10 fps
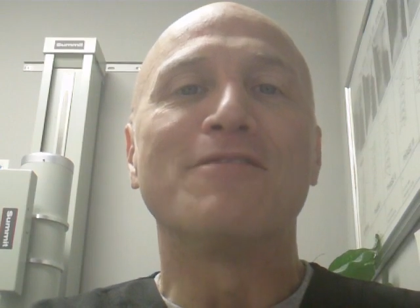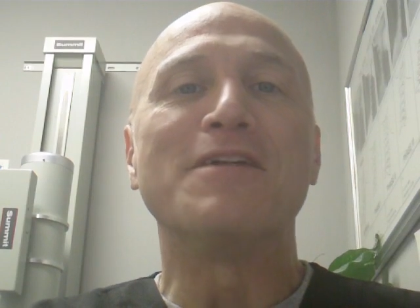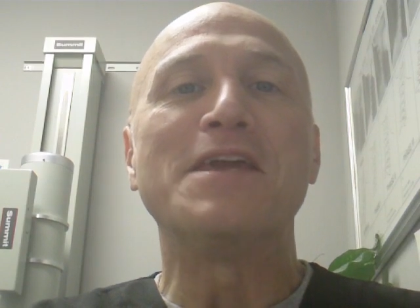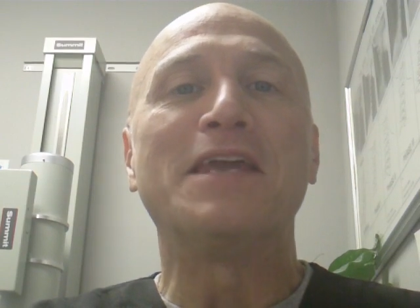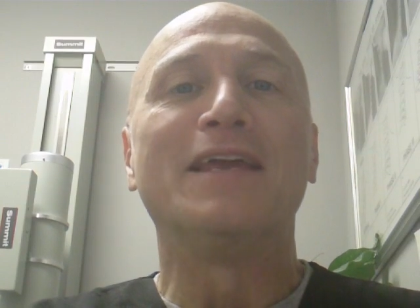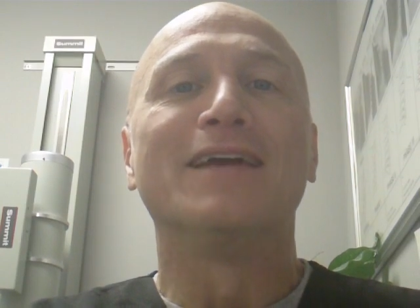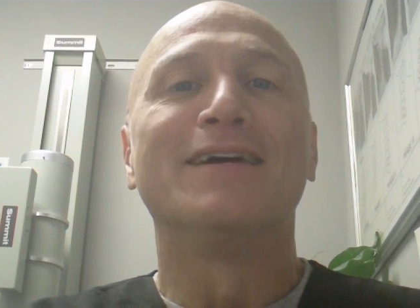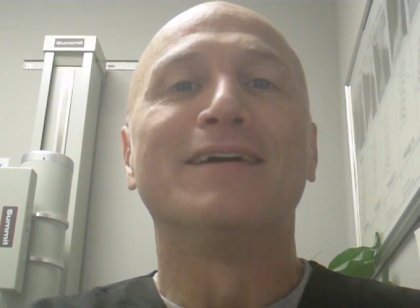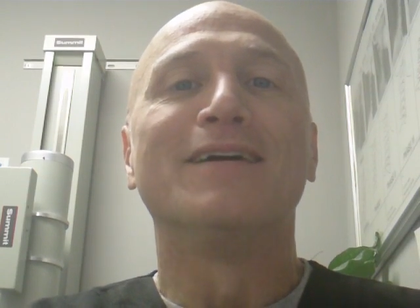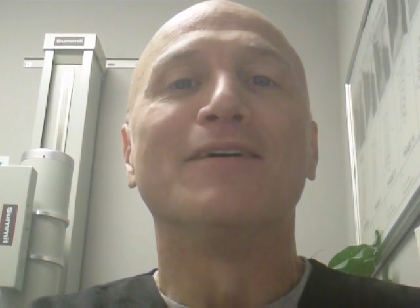The
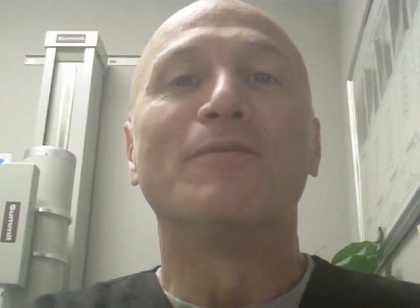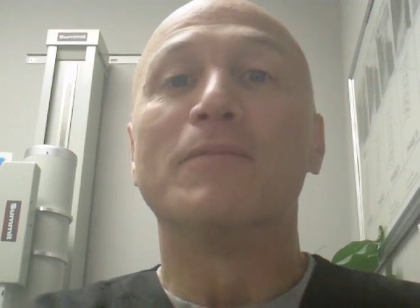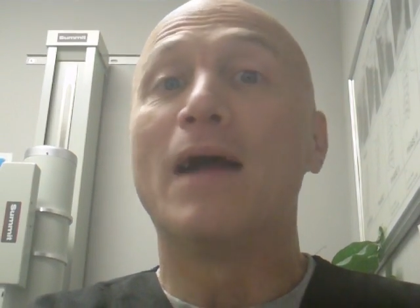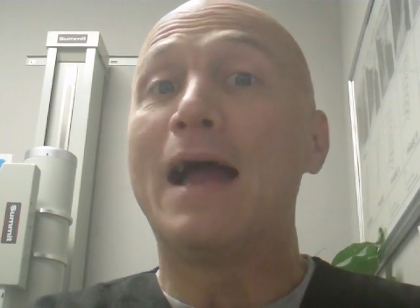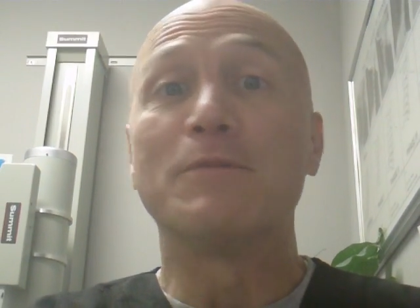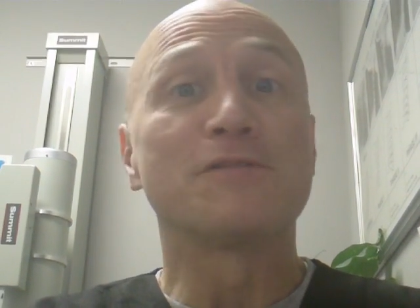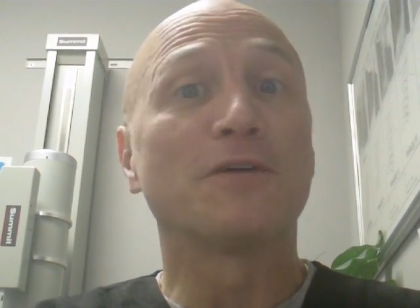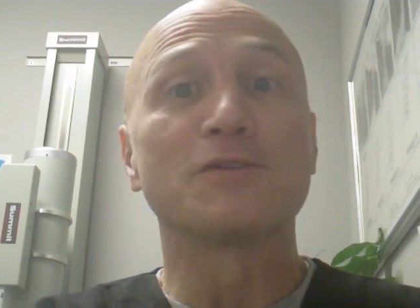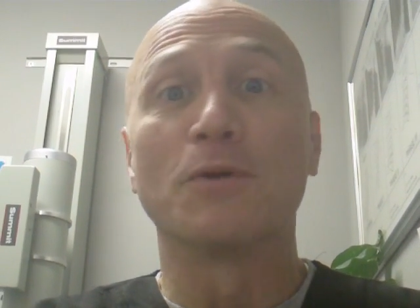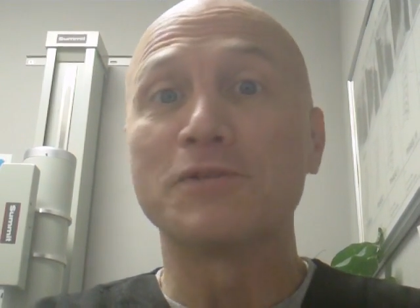
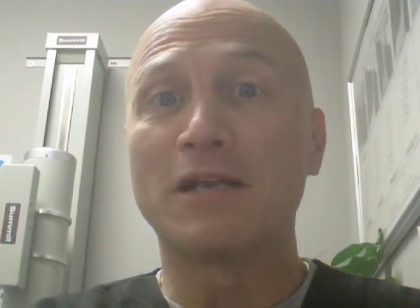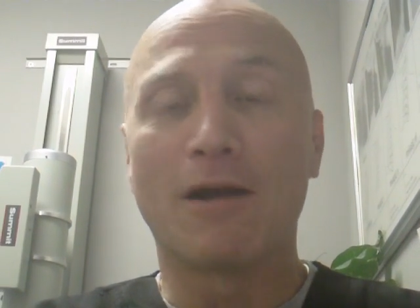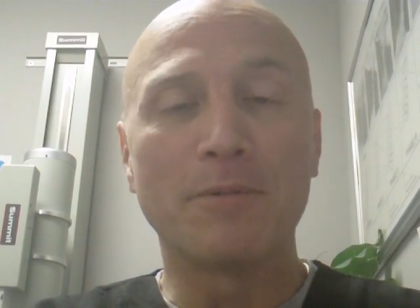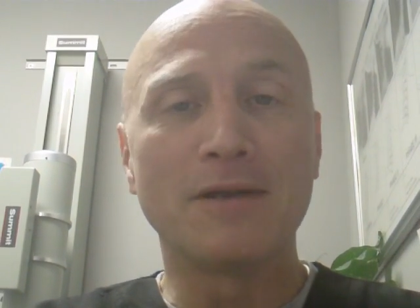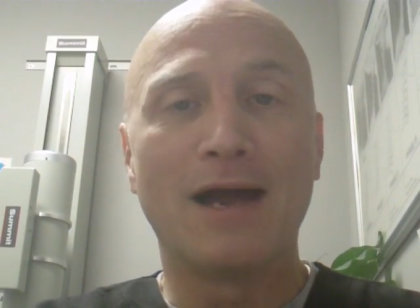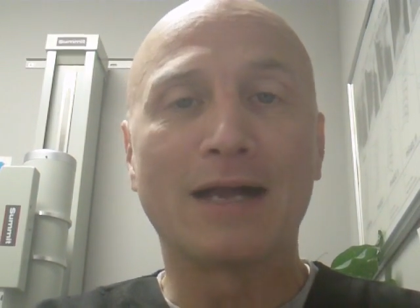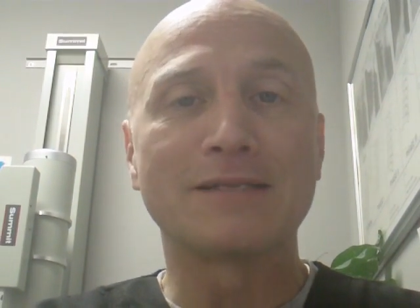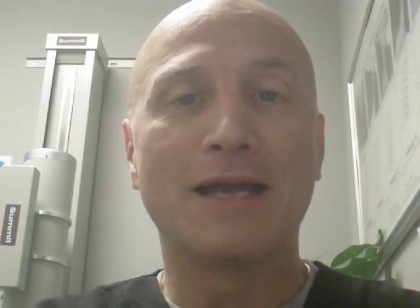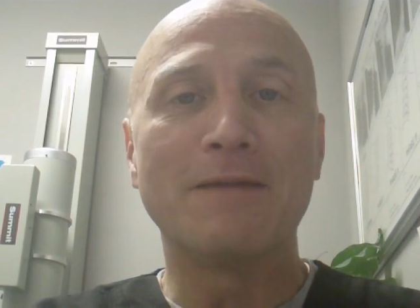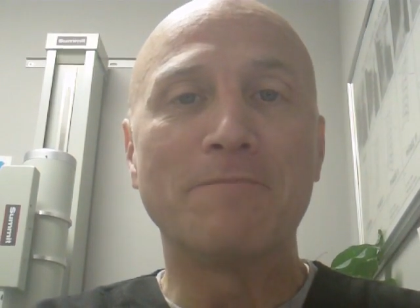atmosphere is mostly carbon
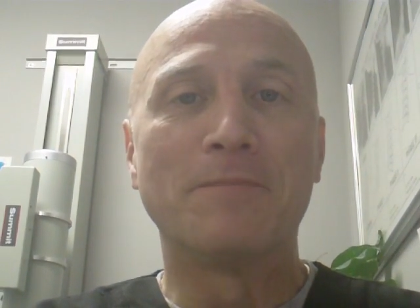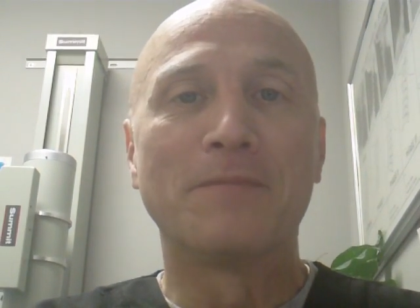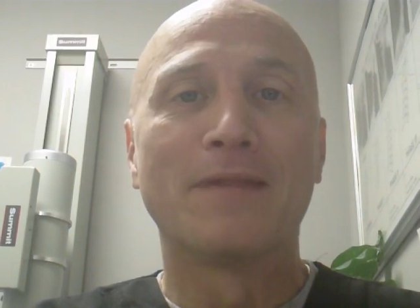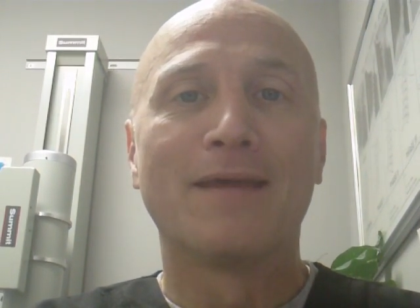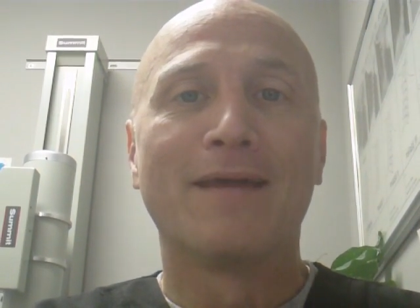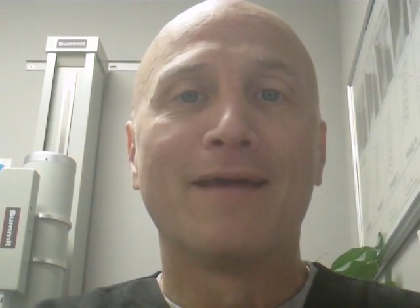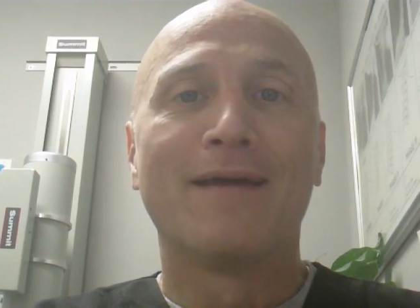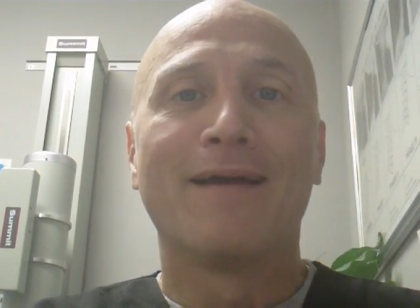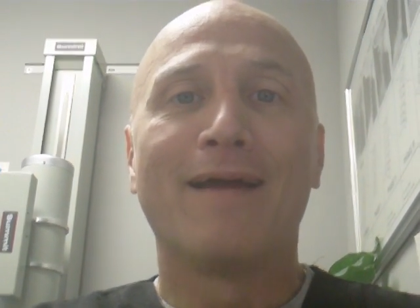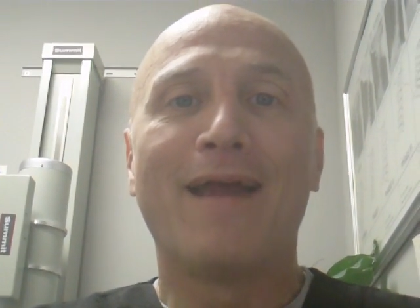dioxide.
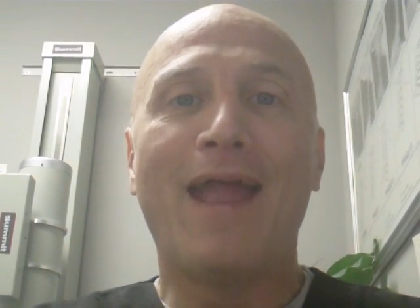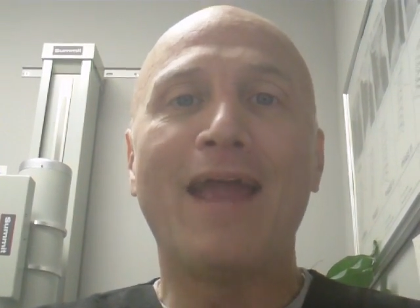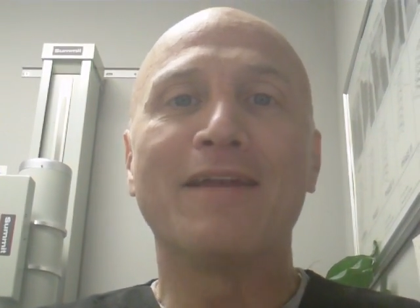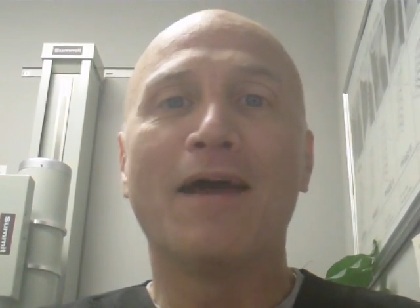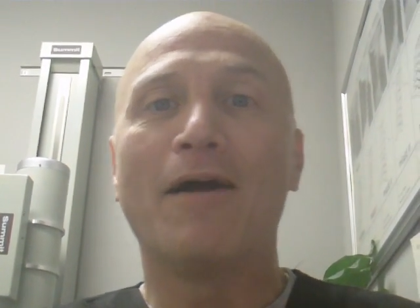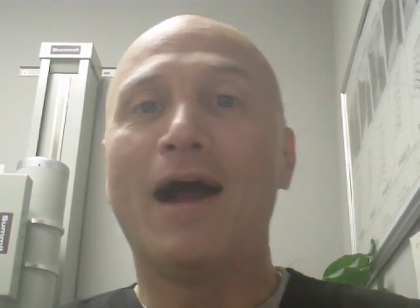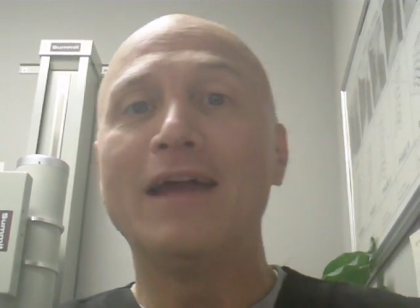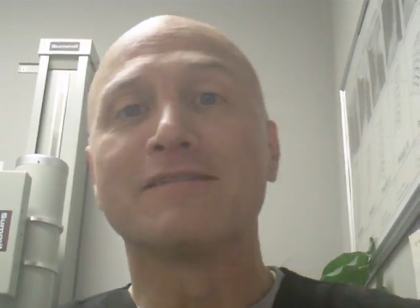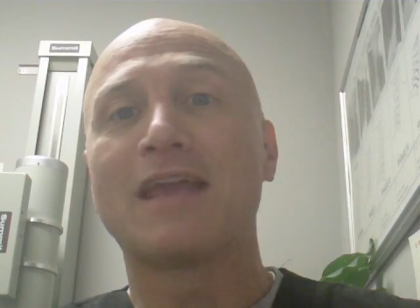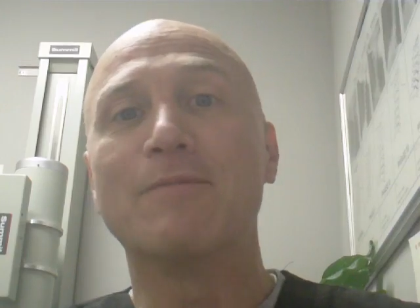And
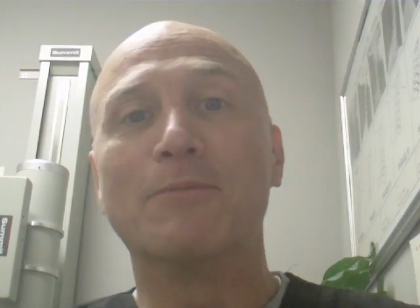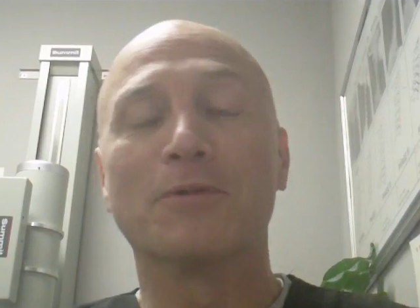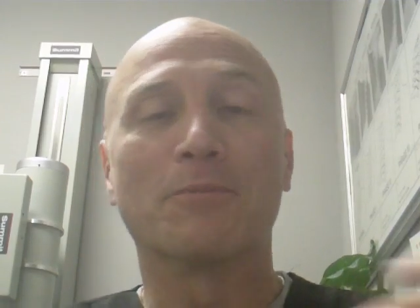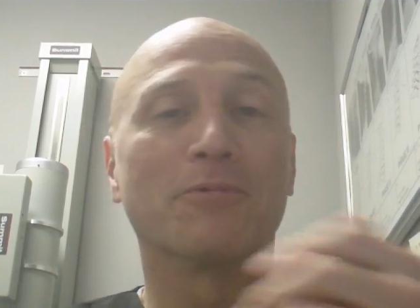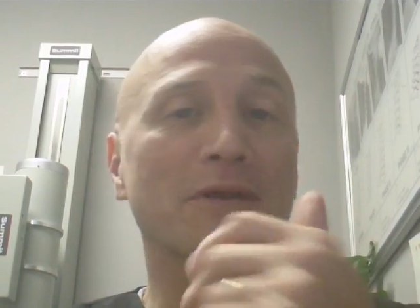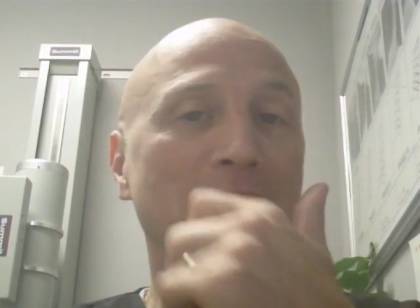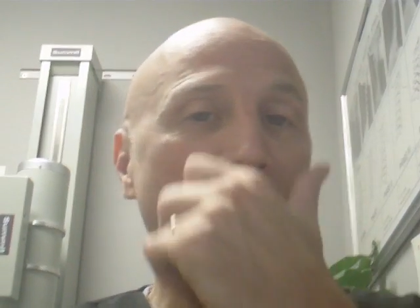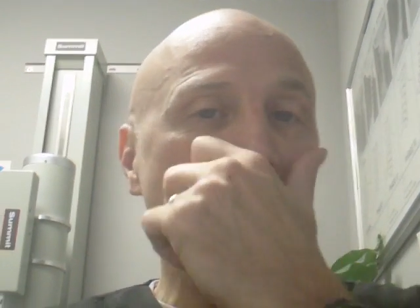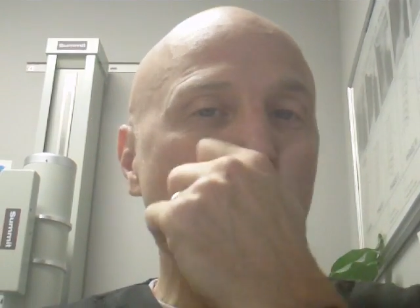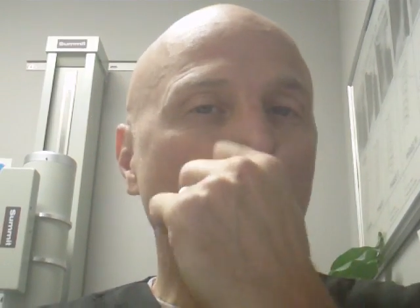I just came up with a brilliant
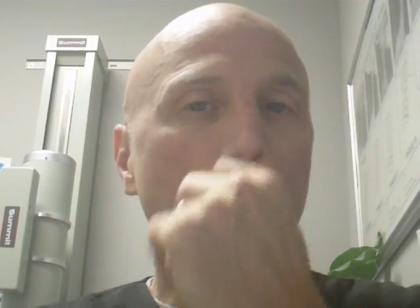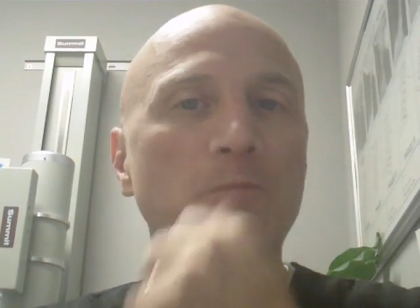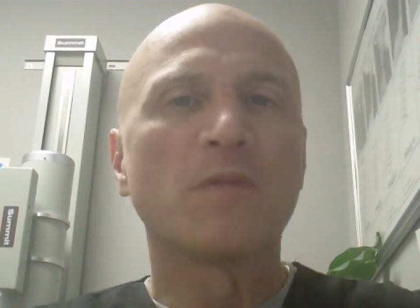idea.